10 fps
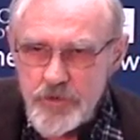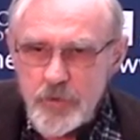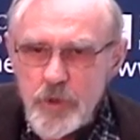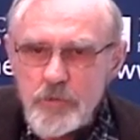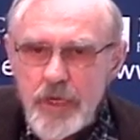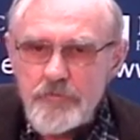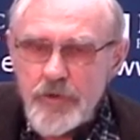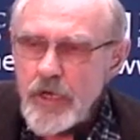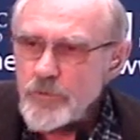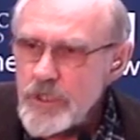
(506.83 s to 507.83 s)
and that we may in
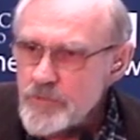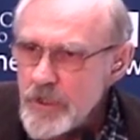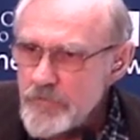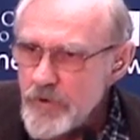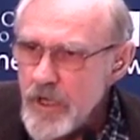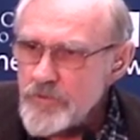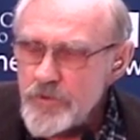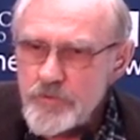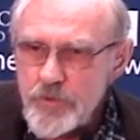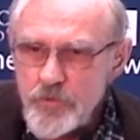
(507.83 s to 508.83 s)
fact reach peak
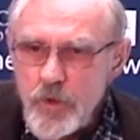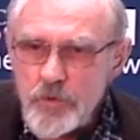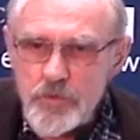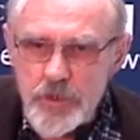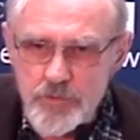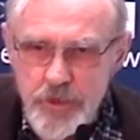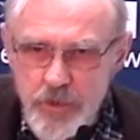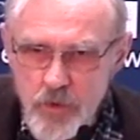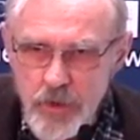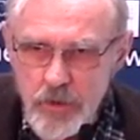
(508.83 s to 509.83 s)
phosphorus before we reach
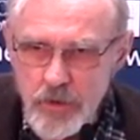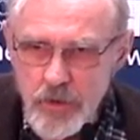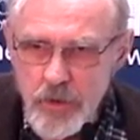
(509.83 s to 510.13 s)
peak oil.